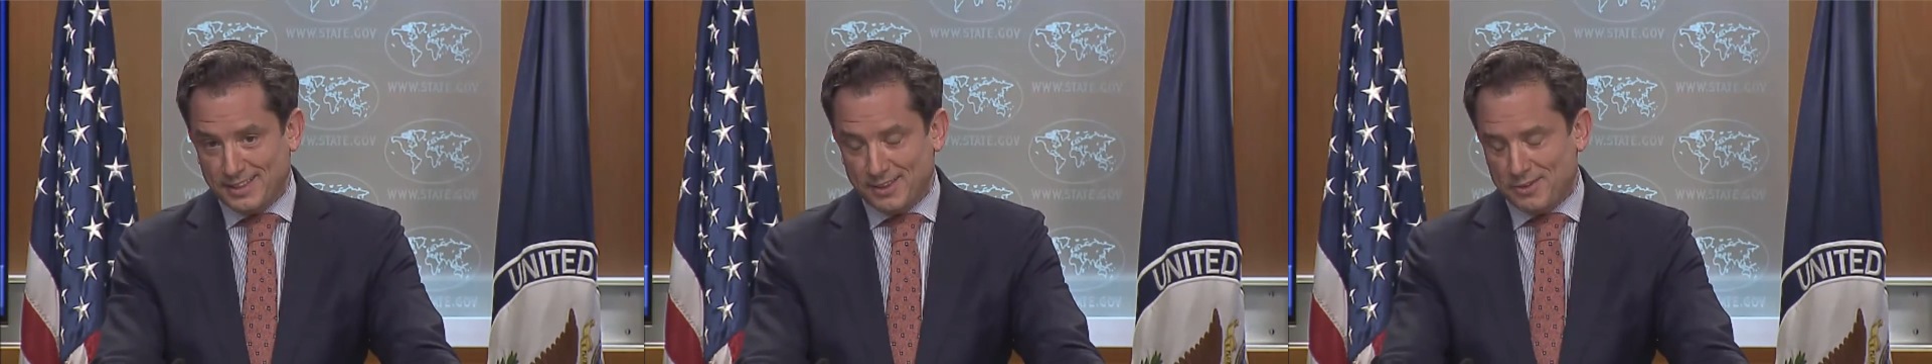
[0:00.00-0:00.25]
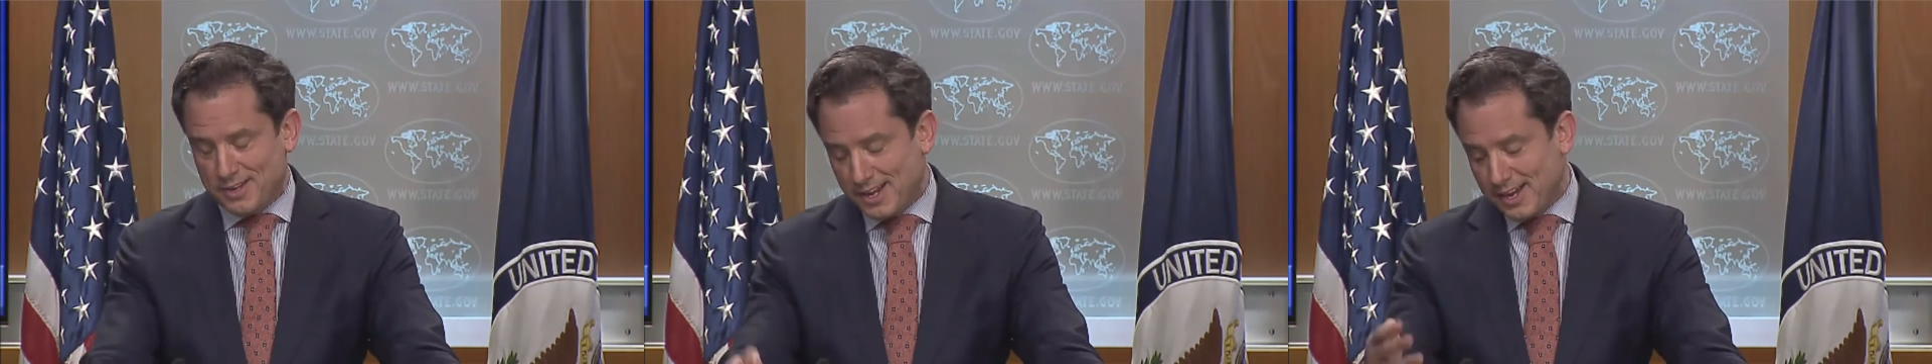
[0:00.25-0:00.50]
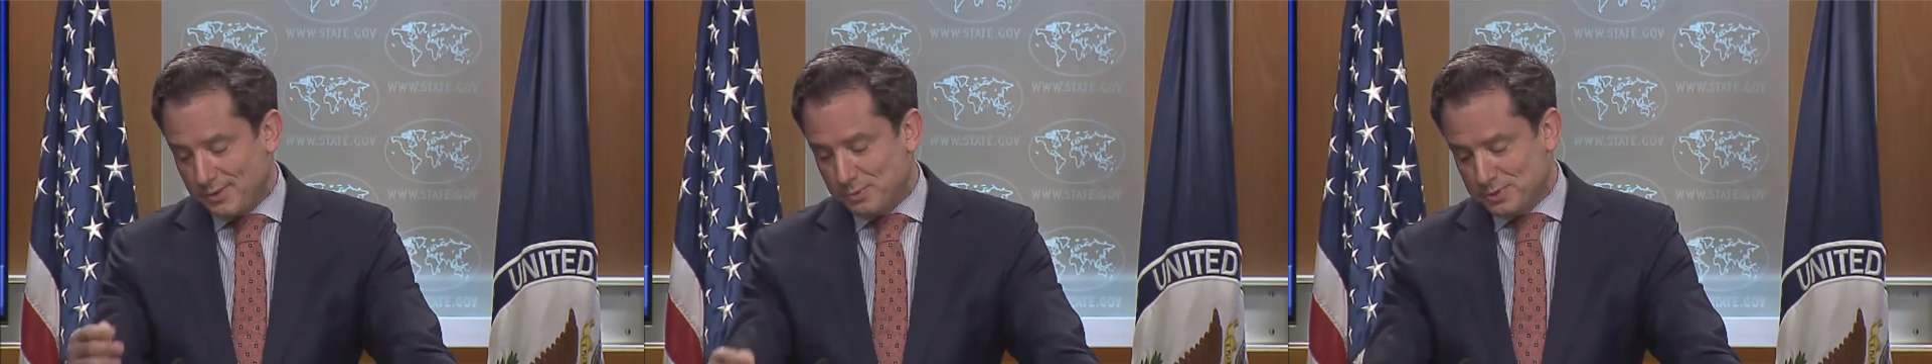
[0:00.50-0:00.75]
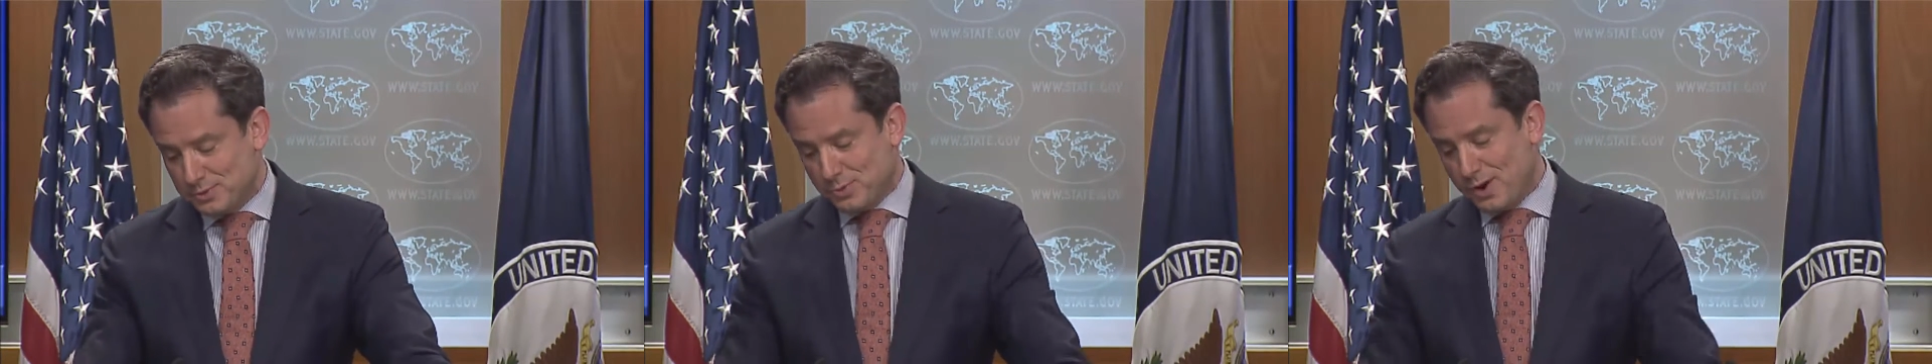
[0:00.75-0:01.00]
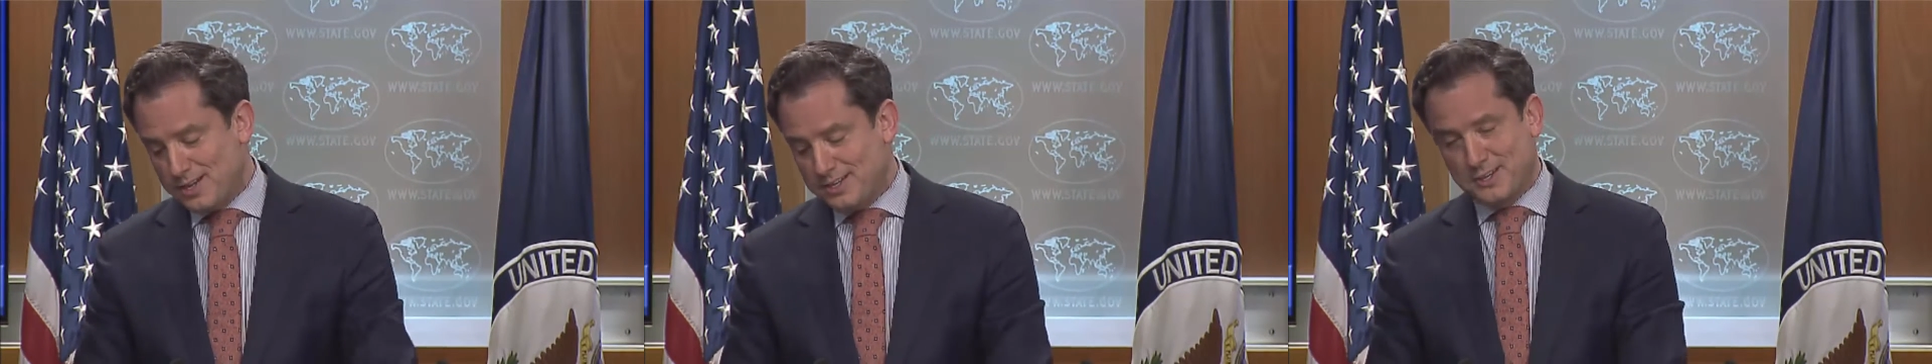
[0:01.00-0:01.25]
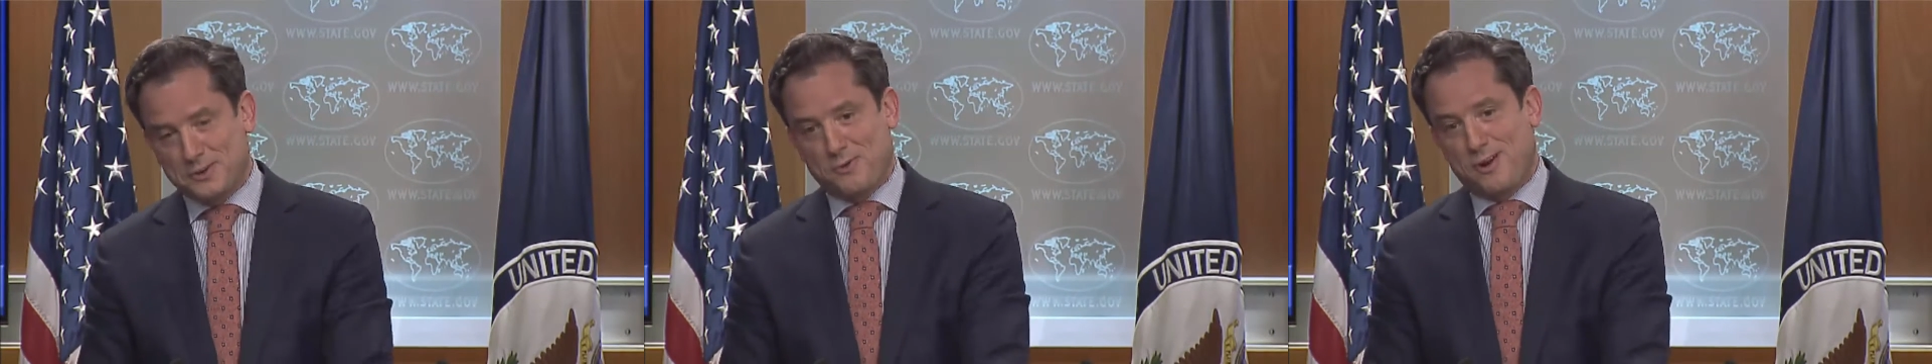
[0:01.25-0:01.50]
Okay, we'll try
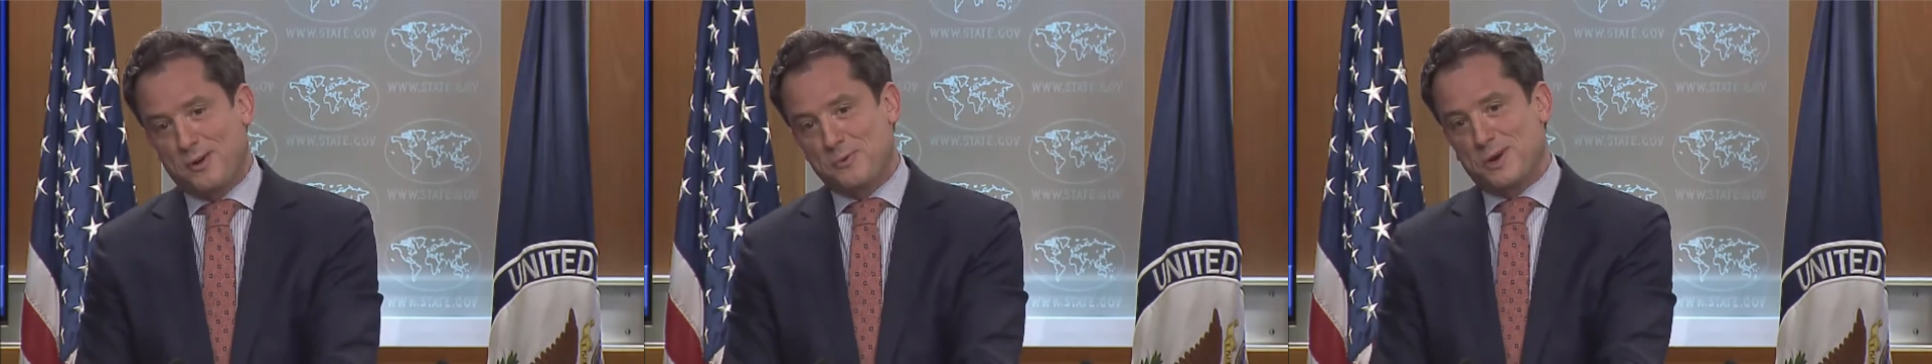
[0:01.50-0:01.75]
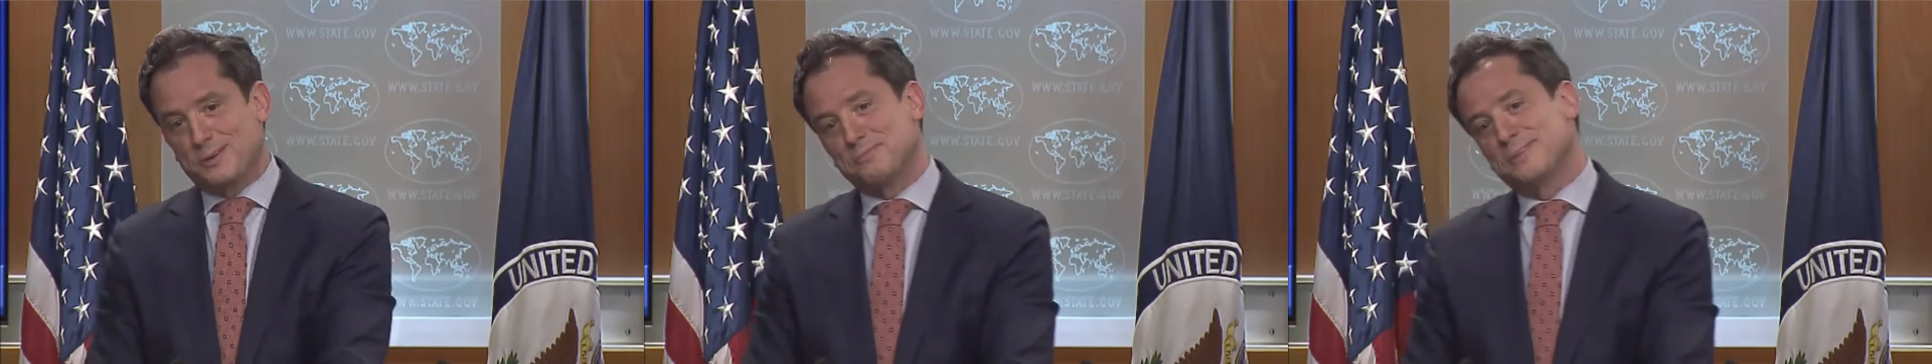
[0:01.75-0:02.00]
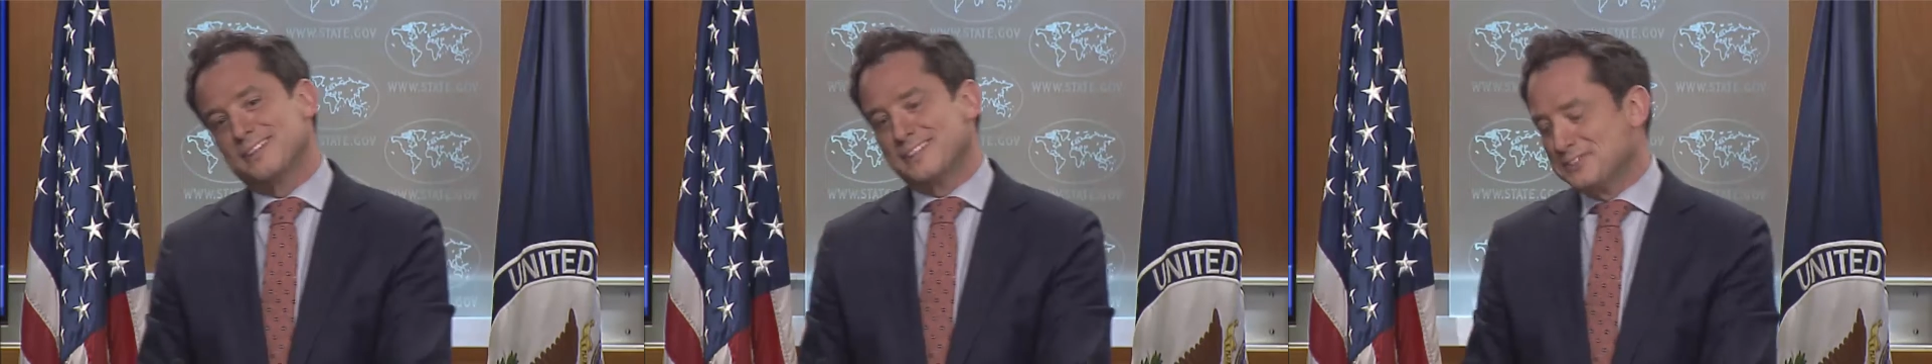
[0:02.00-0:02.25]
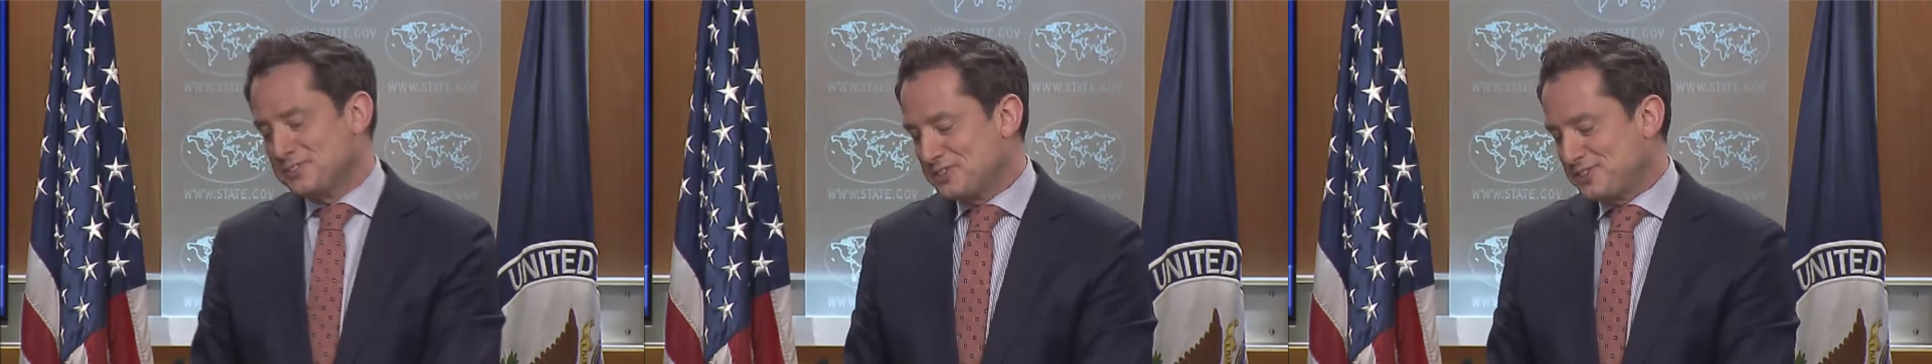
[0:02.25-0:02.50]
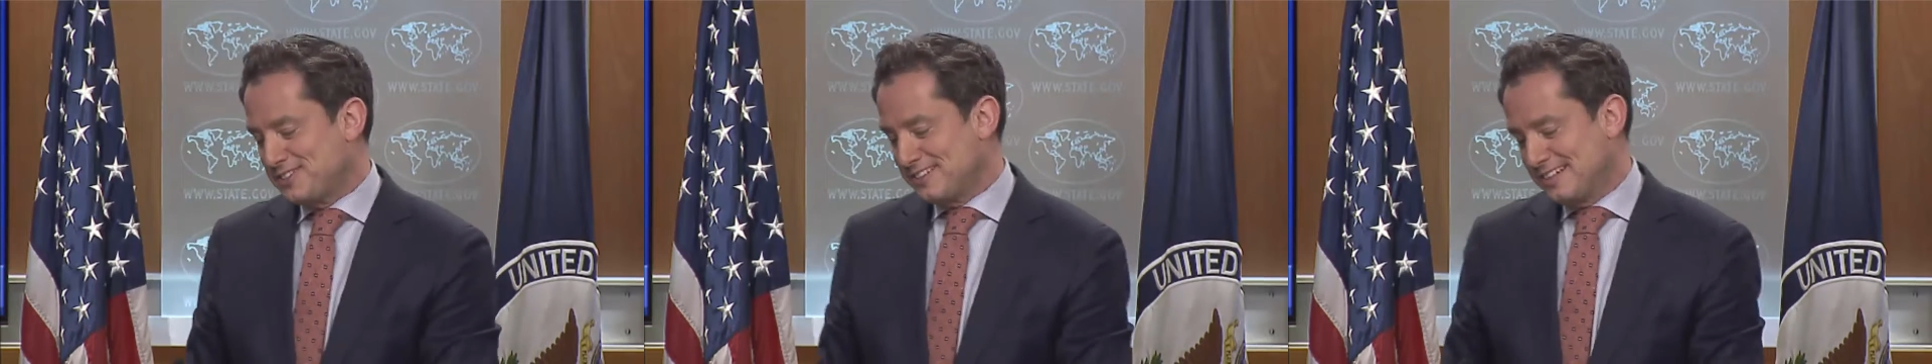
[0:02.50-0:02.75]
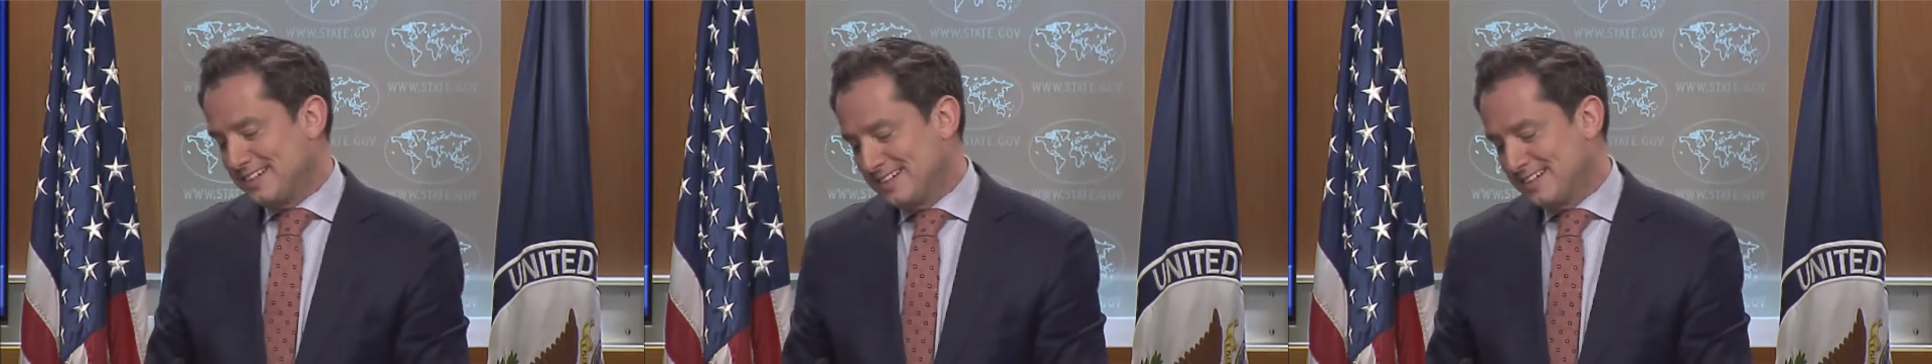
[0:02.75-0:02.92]
Nicaragua, please.